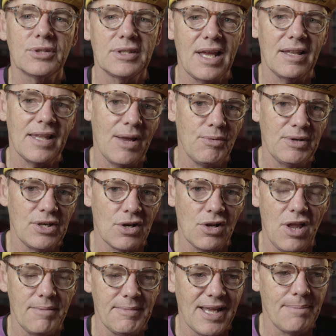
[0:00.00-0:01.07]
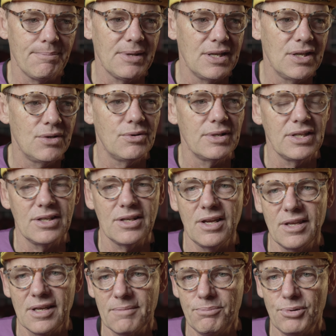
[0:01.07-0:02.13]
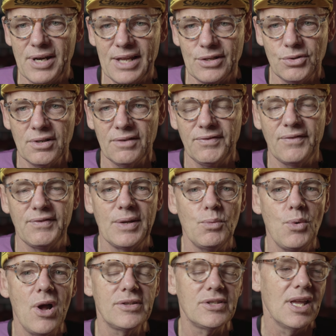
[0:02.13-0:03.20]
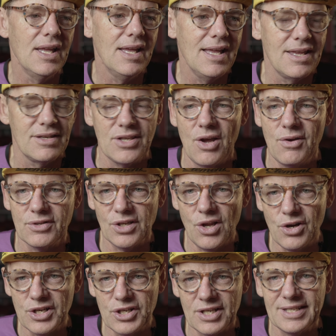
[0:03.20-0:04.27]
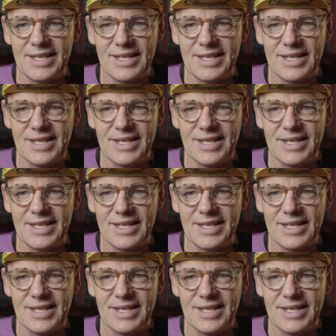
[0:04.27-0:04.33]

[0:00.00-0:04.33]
say like when you're climbing up a hill and you know you can put out 250 watts. So as long as you're